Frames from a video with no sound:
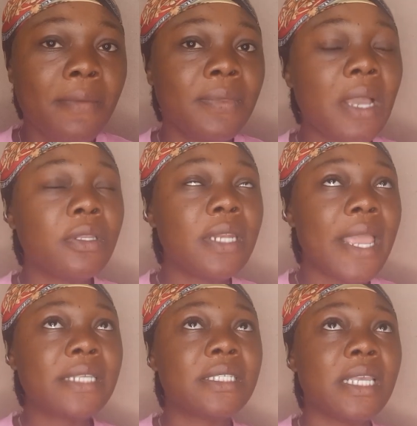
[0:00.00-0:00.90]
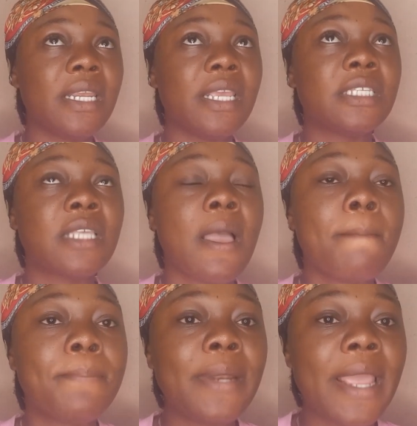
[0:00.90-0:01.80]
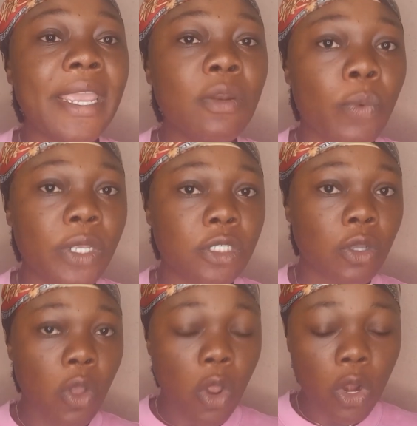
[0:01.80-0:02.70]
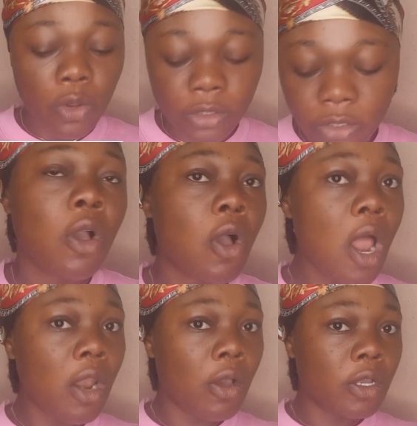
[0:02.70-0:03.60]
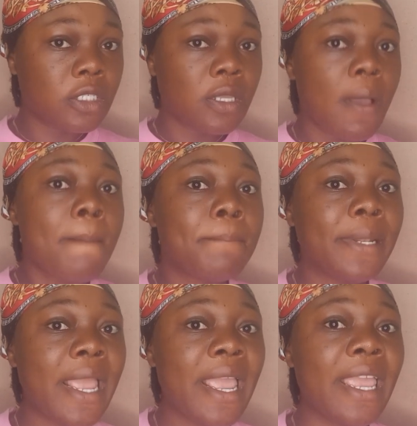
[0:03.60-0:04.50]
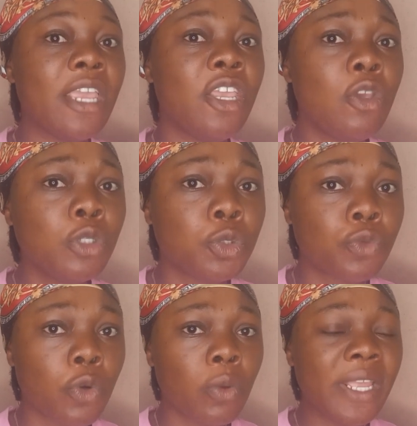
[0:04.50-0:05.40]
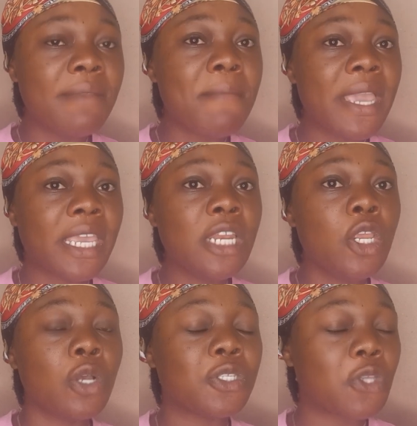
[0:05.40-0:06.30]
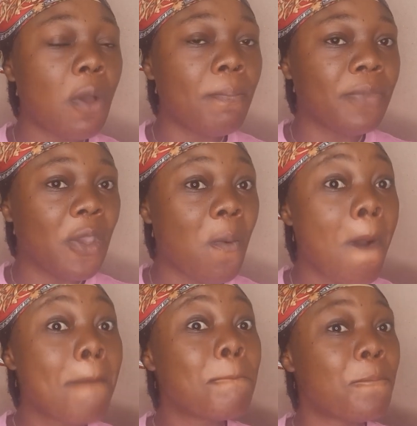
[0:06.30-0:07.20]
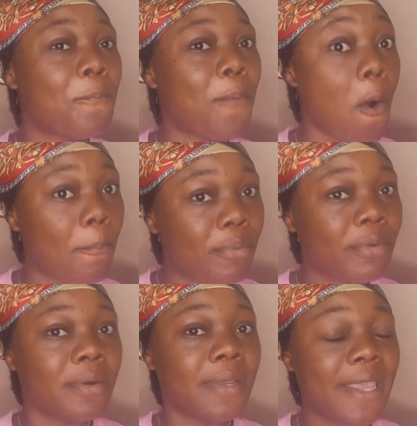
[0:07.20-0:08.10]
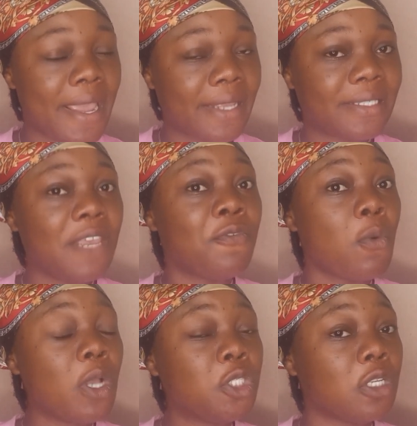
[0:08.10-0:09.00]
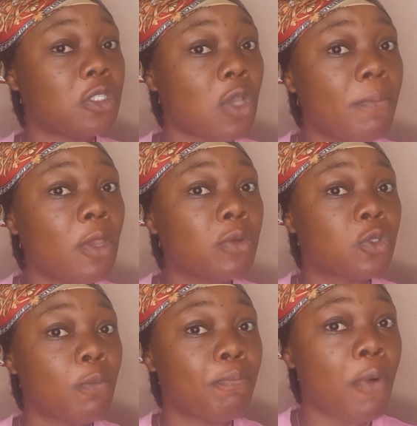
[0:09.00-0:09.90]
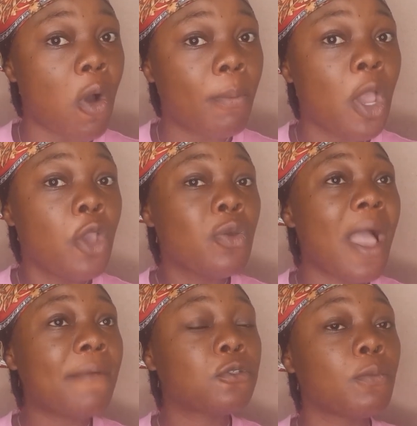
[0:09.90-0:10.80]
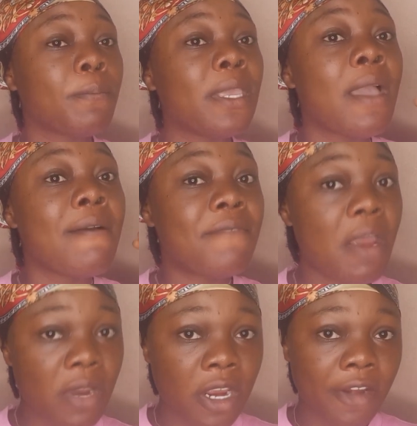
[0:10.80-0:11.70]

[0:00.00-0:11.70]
Now the next thing is playing with colors. Colors play a huge role in making your thumbnail pop. Yes, if you want your thumbnail to pop, you have to be very